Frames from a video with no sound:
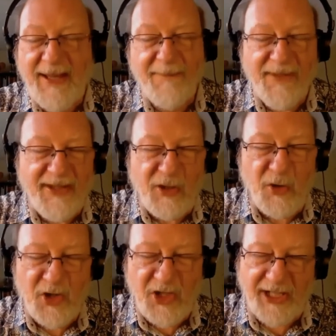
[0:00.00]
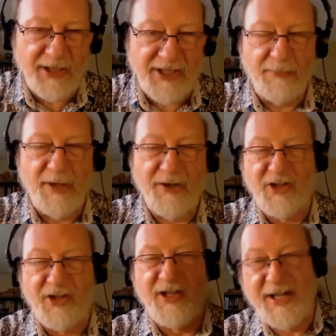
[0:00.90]
usually what's
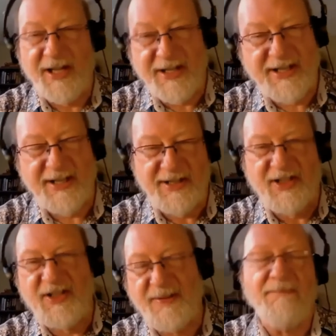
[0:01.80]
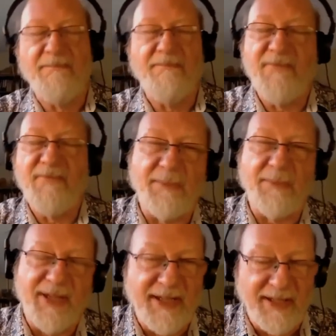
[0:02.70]
marginalized is something
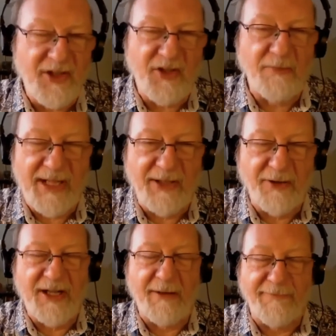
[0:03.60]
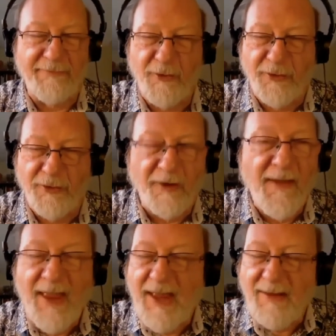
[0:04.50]
that should be looked at further.
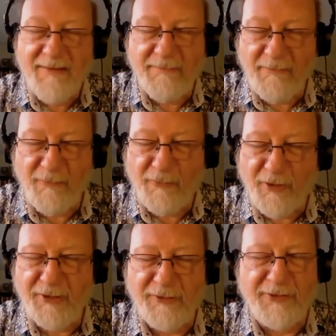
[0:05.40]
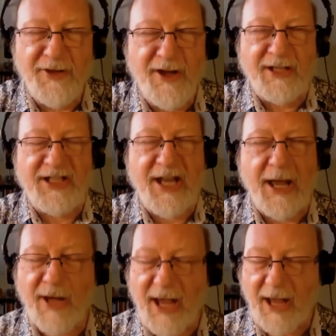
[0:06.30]
What are your thoughts? How
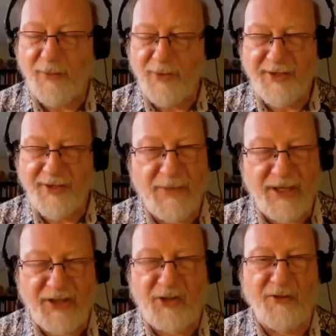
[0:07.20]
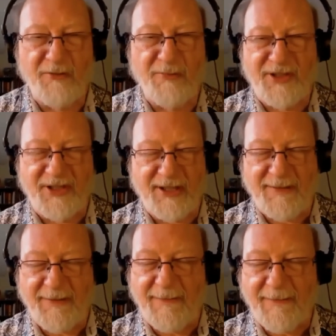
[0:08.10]
do the mushrooms
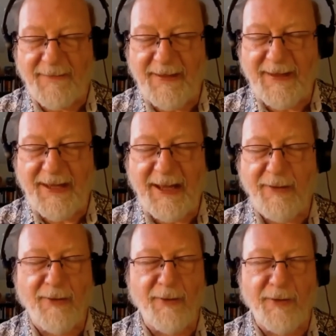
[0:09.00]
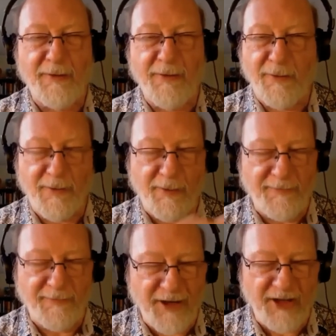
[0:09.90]
or the
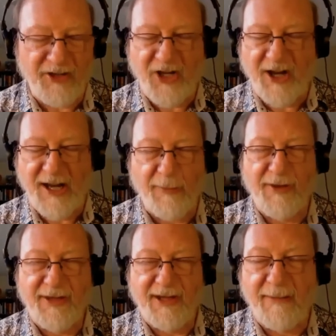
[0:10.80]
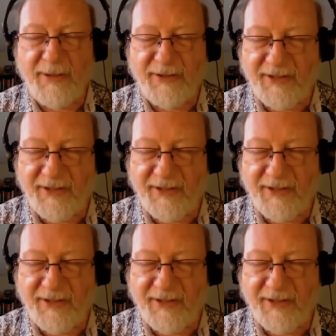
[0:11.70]
fungi, how are they able to